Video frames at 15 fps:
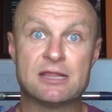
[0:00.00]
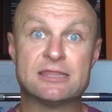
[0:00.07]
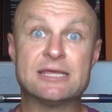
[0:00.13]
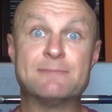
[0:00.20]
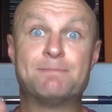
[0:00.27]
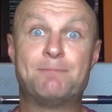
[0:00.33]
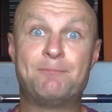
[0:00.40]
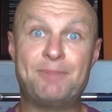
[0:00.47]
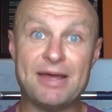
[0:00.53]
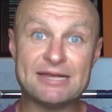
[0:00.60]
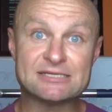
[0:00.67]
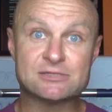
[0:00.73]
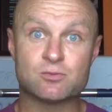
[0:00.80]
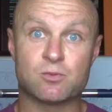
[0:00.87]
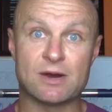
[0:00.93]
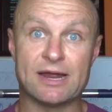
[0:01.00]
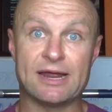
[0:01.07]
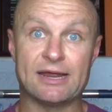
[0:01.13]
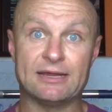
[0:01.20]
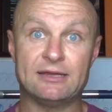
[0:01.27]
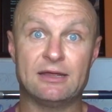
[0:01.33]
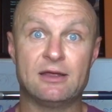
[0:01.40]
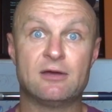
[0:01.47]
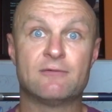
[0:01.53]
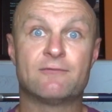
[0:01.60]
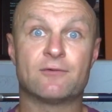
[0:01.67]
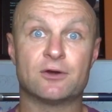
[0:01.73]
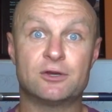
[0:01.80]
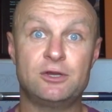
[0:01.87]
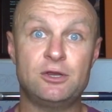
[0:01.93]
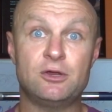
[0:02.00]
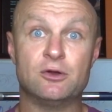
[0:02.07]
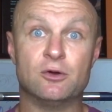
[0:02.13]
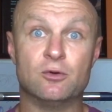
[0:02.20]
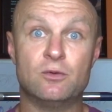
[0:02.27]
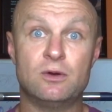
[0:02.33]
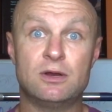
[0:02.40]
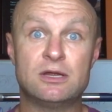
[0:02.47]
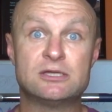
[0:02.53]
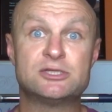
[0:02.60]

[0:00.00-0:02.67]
The best way for you